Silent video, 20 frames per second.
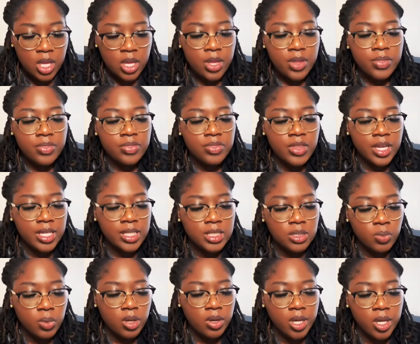this
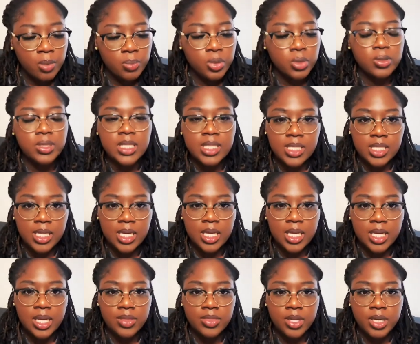will help you to
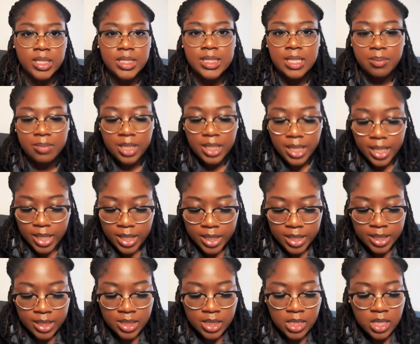see their
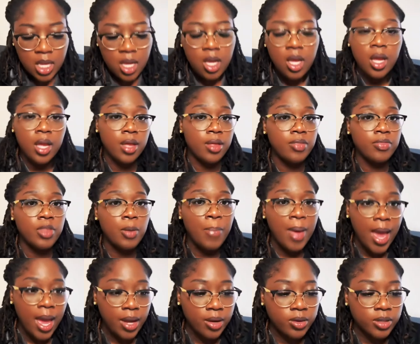similarities and the
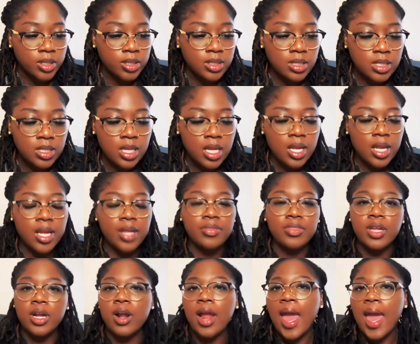patterns in
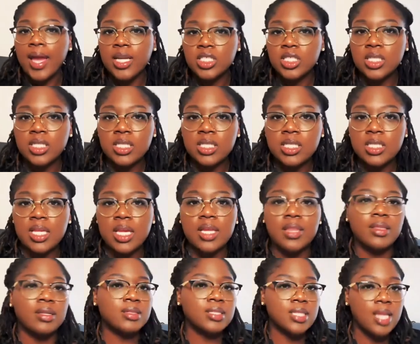their actions and
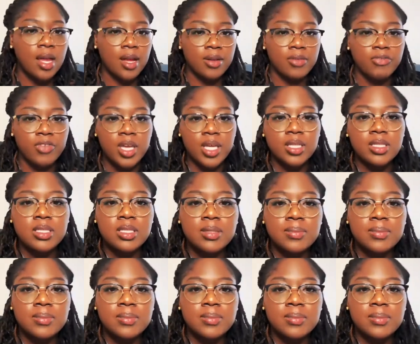their side effects.